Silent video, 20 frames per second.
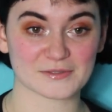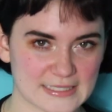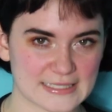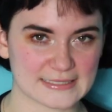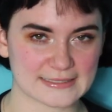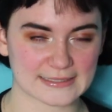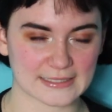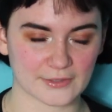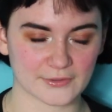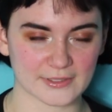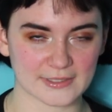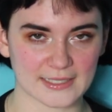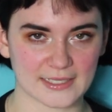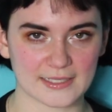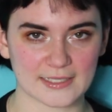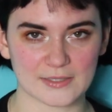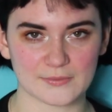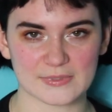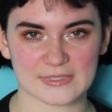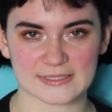It sounded like
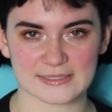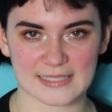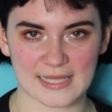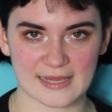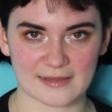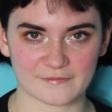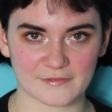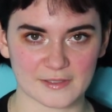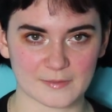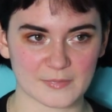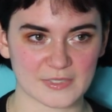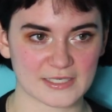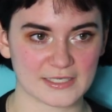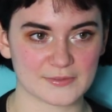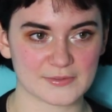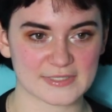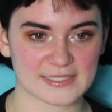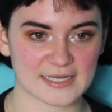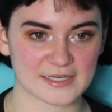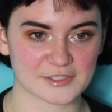he was laughing, but he
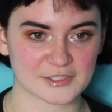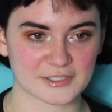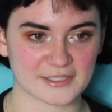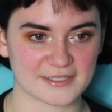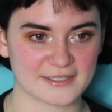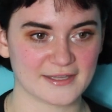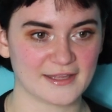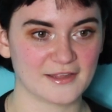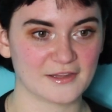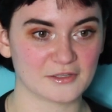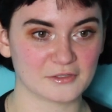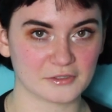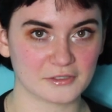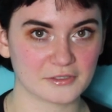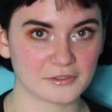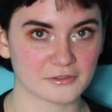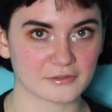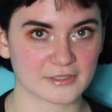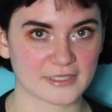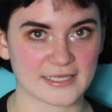was actually
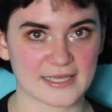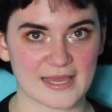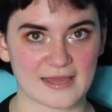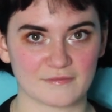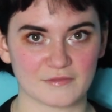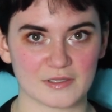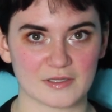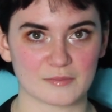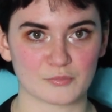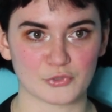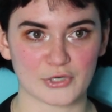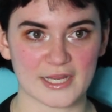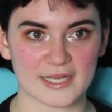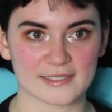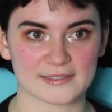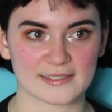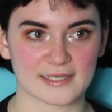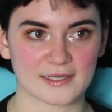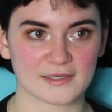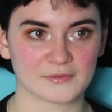literally having a
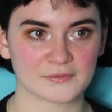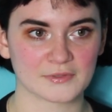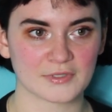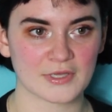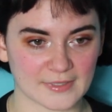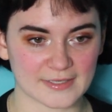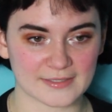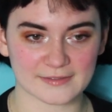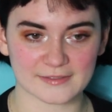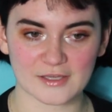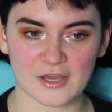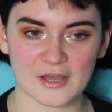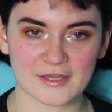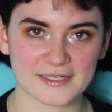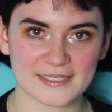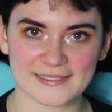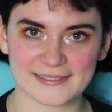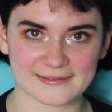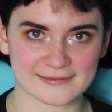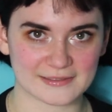breakdown, and
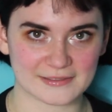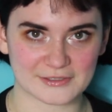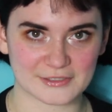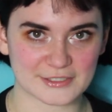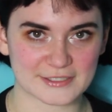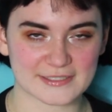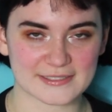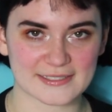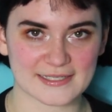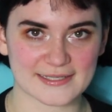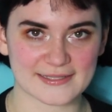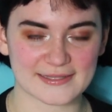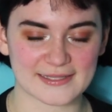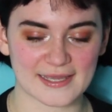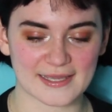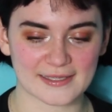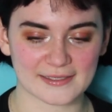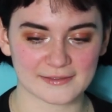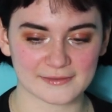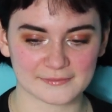Connie didn't understand
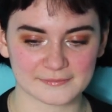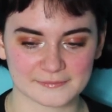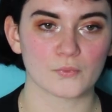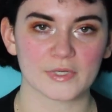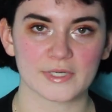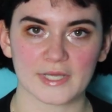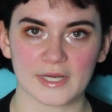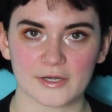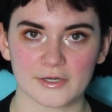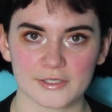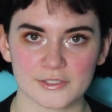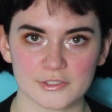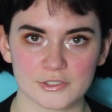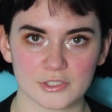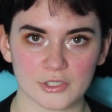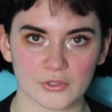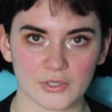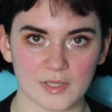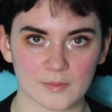that. When Eren showed